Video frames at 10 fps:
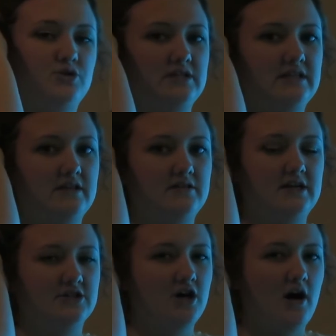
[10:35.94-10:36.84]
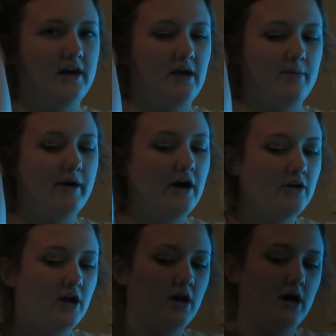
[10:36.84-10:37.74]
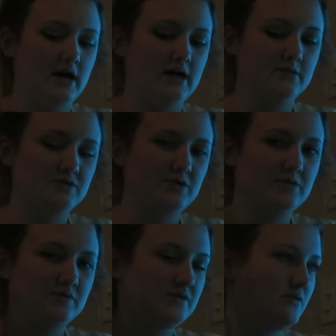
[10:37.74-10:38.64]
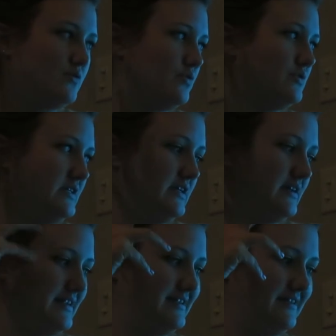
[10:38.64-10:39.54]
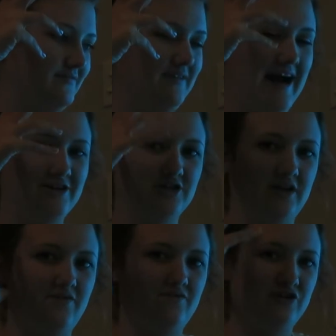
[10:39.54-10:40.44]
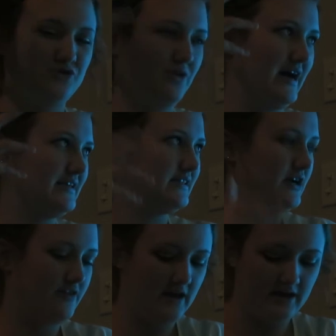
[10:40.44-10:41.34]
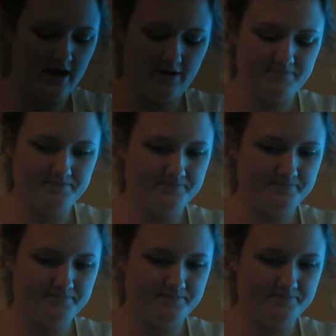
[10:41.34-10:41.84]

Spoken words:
choices that they're talking about. So it was cool to get to actually visualize their thinking.